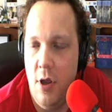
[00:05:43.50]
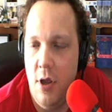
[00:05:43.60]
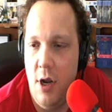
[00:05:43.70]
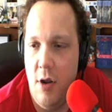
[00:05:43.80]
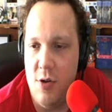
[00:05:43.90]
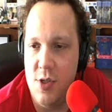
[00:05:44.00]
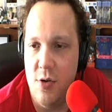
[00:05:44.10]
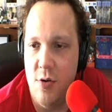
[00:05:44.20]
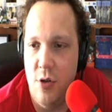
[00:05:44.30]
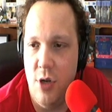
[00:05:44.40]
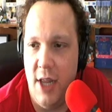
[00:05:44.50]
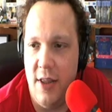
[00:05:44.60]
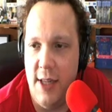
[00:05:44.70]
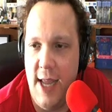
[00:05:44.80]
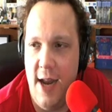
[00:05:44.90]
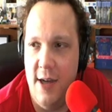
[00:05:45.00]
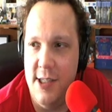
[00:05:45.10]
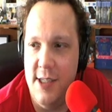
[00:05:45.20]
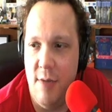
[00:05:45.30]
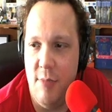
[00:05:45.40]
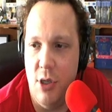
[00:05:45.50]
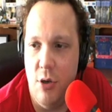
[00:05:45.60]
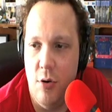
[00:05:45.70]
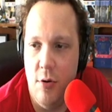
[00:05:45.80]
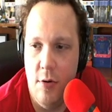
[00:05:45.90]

Now also look at the land down below.